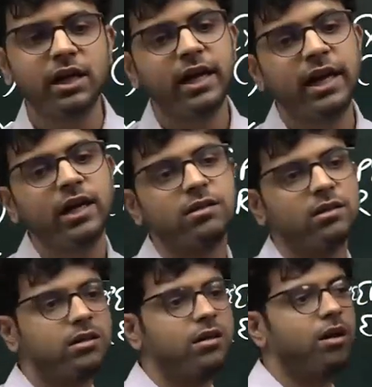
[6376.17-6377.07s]

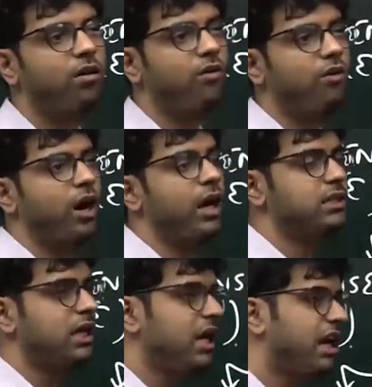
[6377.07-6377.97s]

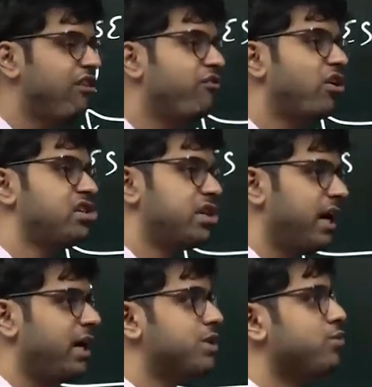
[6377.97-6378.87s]
need for
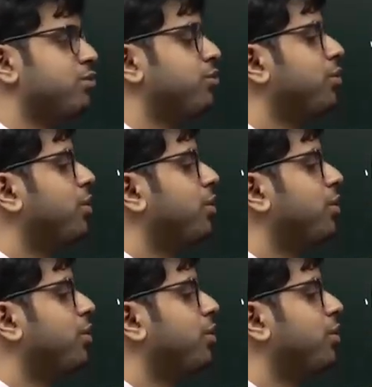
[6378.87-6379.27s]
states to